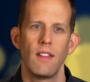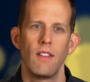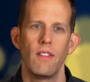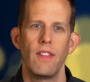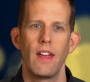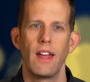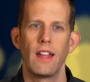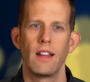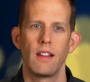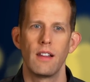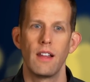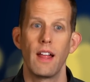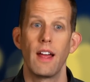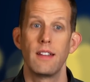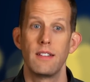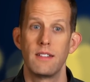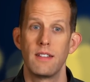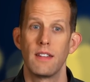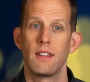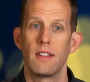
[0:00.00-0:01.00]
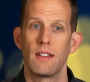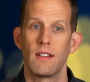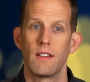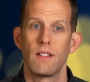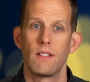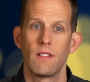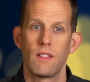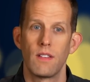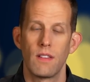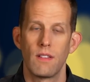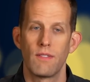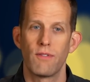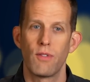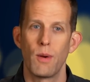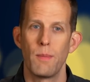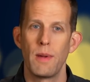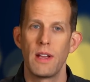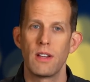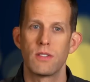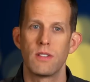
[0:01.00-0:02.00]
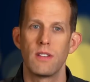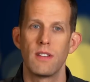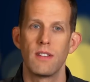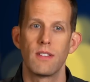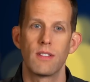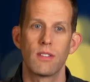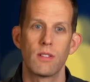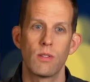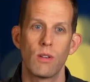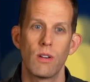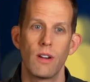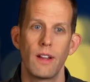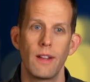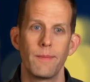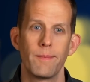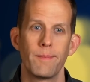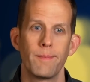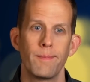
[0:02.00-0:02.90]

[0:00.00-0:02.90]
that led to the formation of this story.